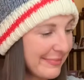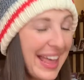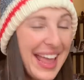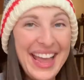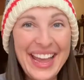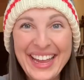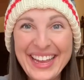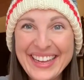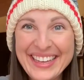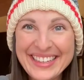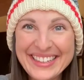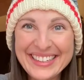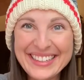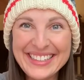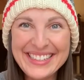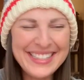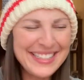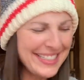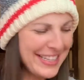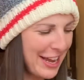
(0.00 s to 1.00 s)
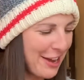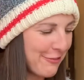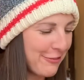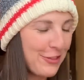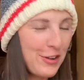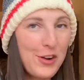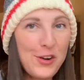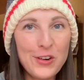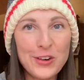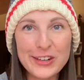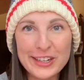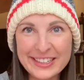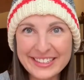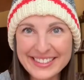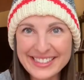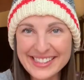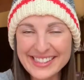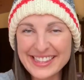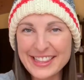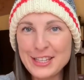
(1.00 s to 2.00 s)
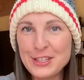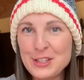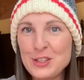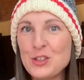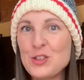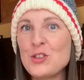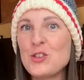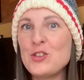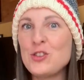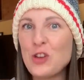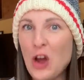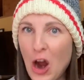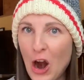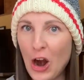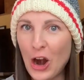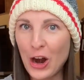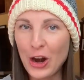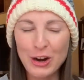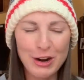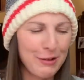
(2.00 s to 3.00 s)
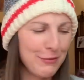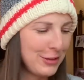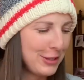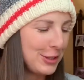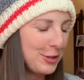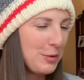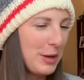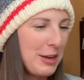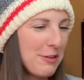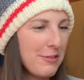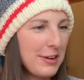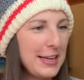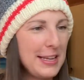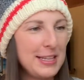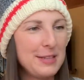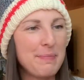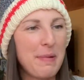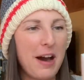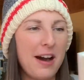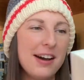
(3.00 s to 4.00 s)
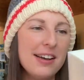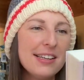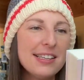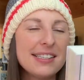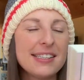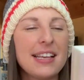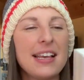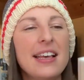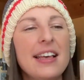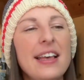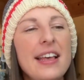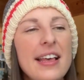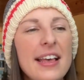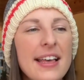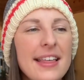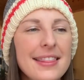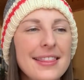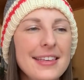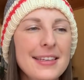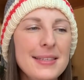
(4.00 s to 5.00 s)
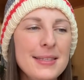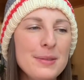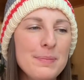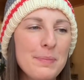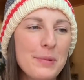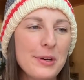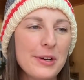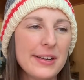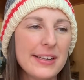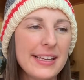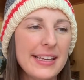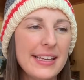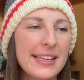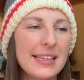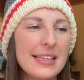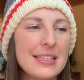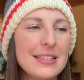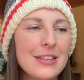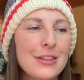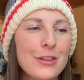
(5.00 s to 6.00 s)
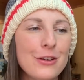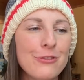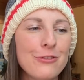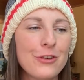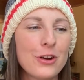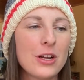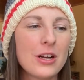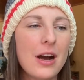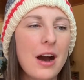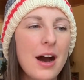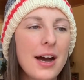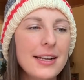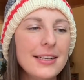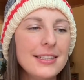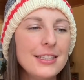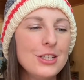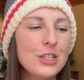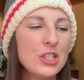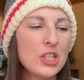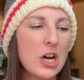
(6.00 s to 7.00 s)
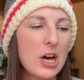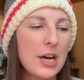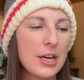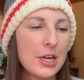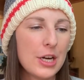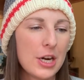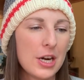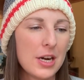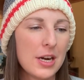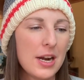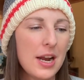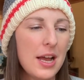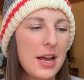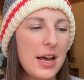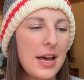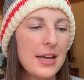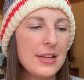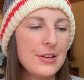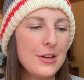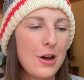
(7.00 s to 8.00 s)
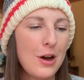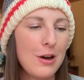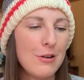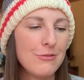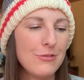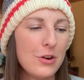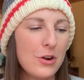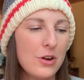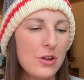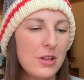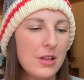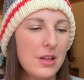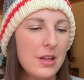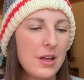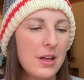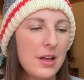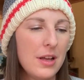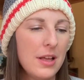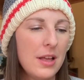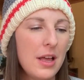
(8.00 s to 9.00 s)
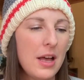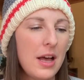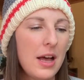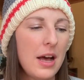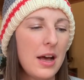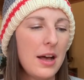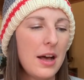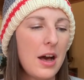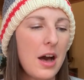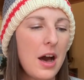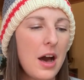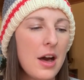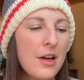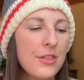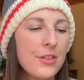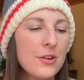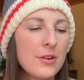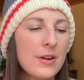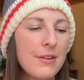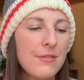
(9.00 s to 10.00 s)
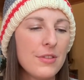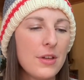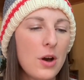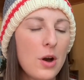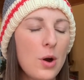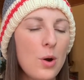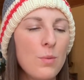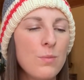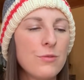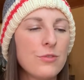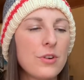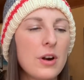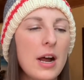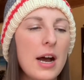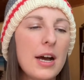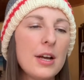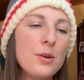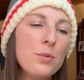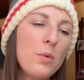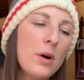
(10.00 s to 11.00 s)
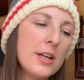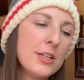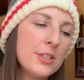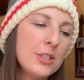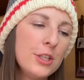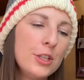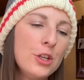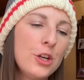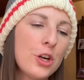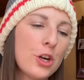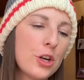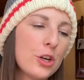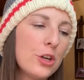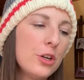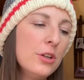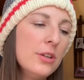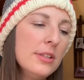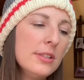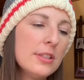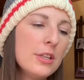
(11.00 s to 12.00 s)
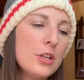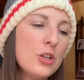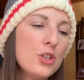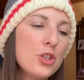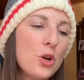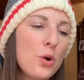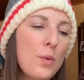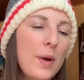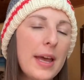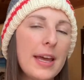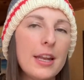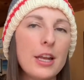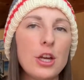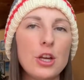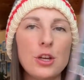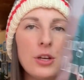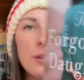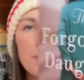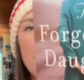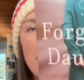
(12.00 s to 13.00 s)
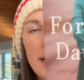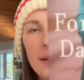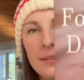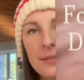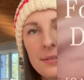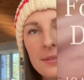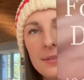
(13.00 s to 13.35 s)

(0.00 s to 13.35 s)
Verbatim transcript: And of course, the star of the Sweet Reads box. This book is The Forgotten Daughter, a novel. Author of The Home for Unwanted Girls, Joanna Goodman.